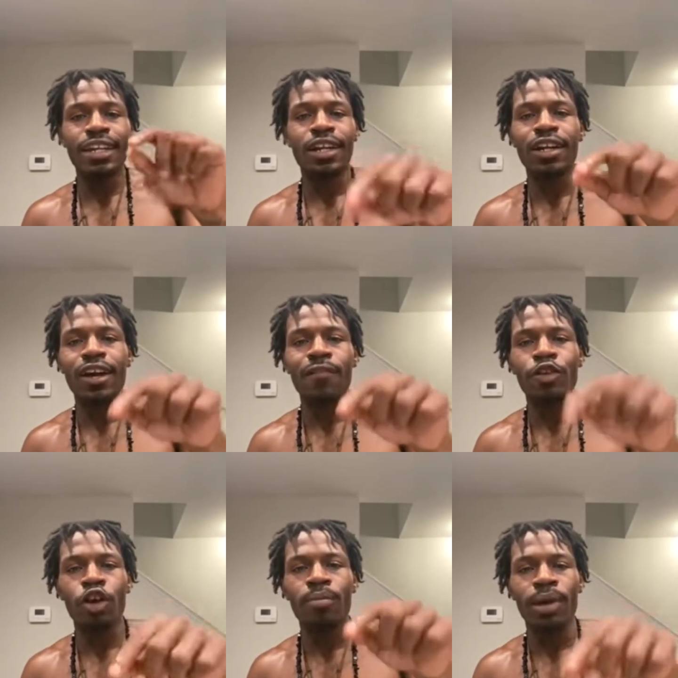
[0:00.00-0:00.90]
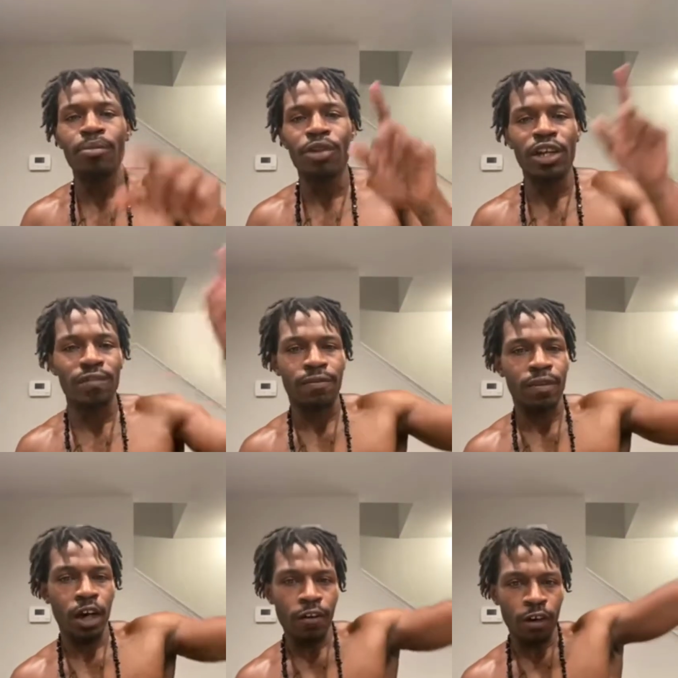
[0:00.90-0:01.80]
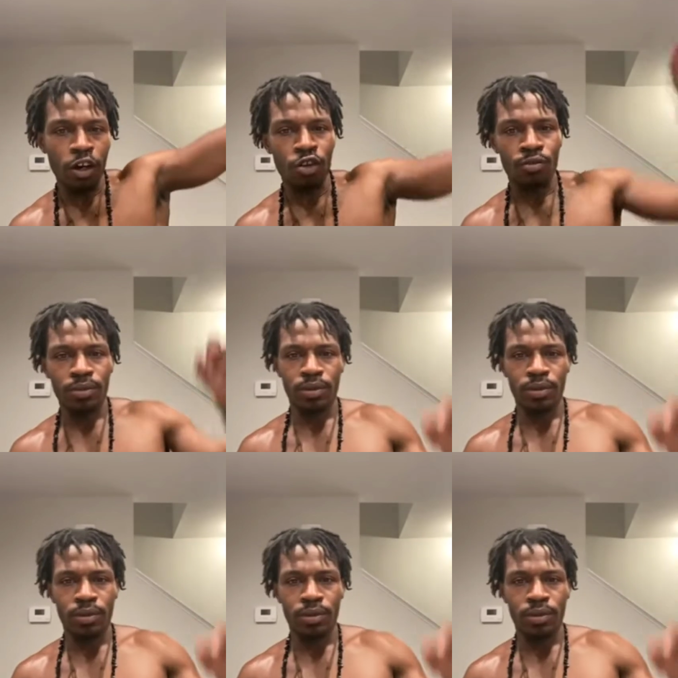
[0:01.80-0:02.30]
to cut off your memory of home.